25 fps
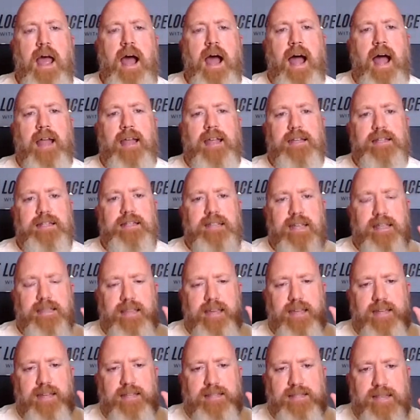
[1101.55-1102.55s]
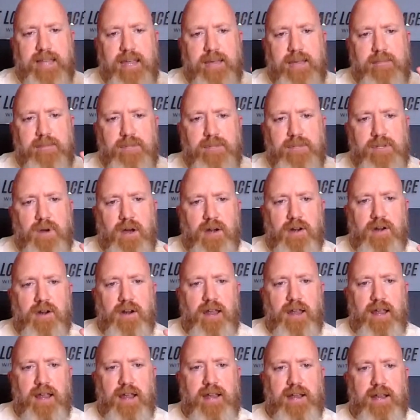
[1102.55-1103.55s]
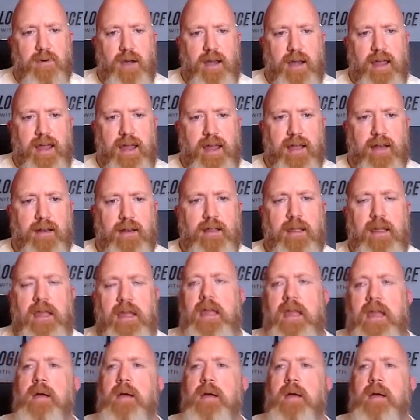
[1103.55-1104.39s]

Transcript: I can take that same 280 grand,